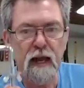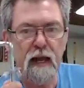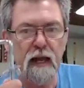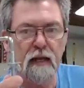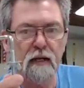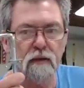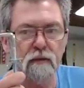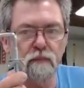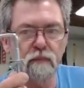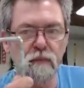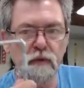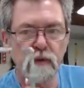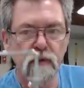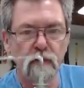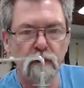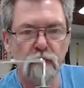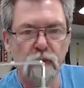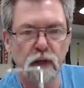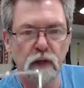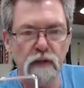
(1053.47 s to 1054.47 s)
And
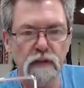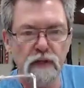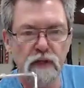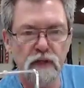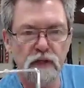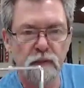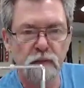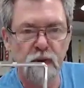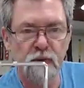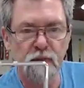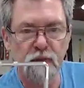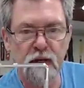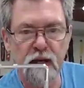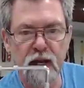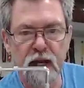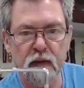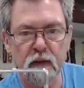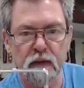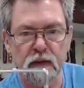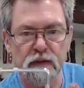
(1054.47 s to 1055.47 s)
you'll notice there's a bit of an
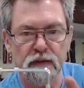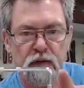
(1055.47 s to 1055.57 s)
angle.